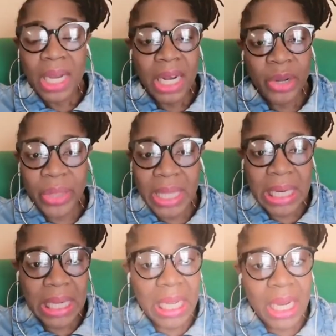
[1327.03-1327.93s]
Click on the
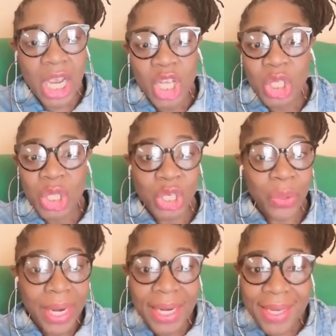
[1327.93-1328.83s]
link,
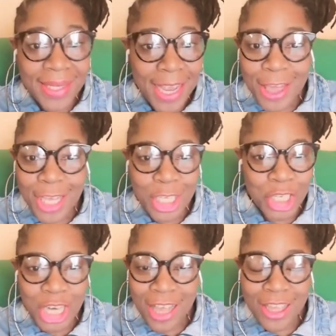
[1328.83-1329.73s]
join us in the
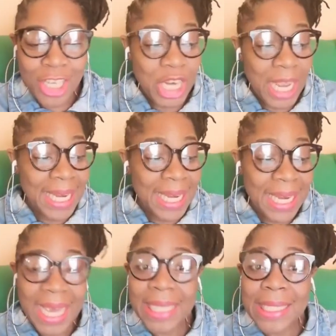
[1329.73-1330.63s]
challenge, and
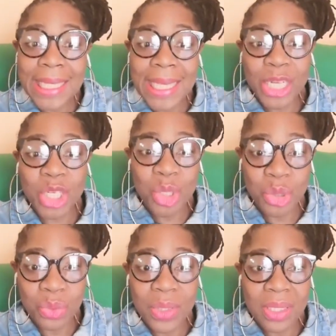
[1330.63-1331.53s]
let's get
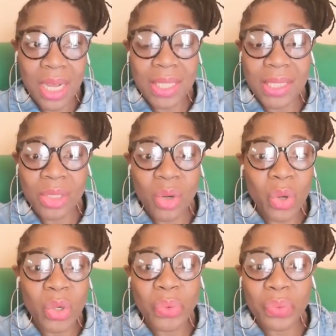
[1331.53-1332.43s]
you started
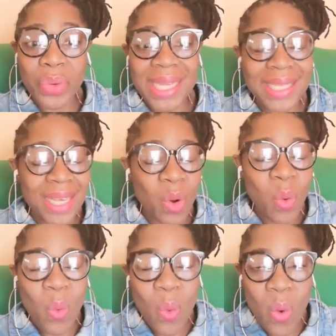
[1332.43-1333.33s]
on creating
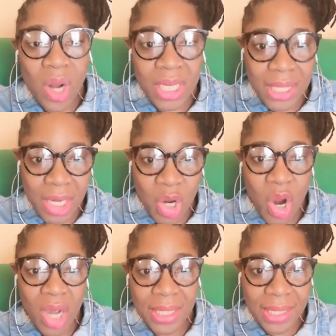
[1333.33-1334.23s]
quality
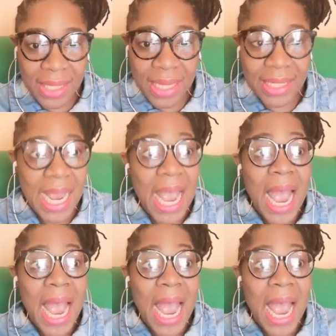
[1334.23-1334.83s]
content